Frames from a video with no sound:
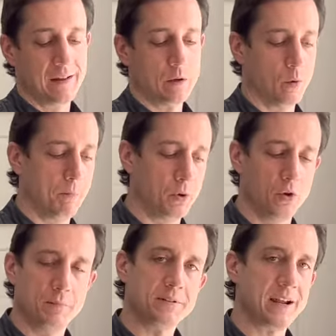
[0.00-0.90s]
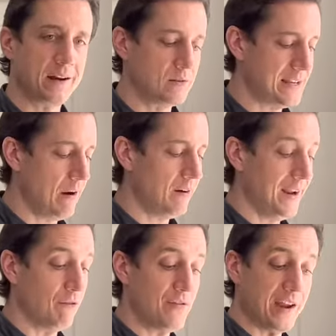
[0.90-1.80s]
Then we'll pull the potatoes
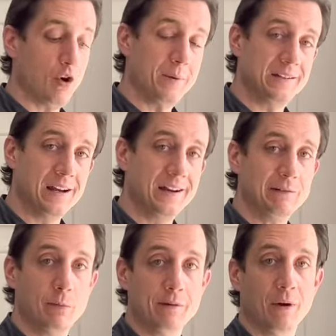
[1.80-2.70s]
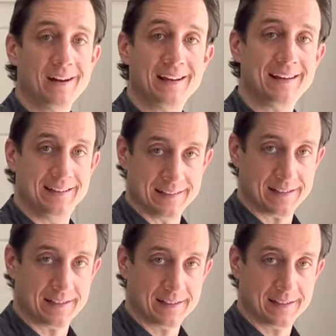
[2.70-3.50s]
out. Everything will be done, and we'll be ready to eat.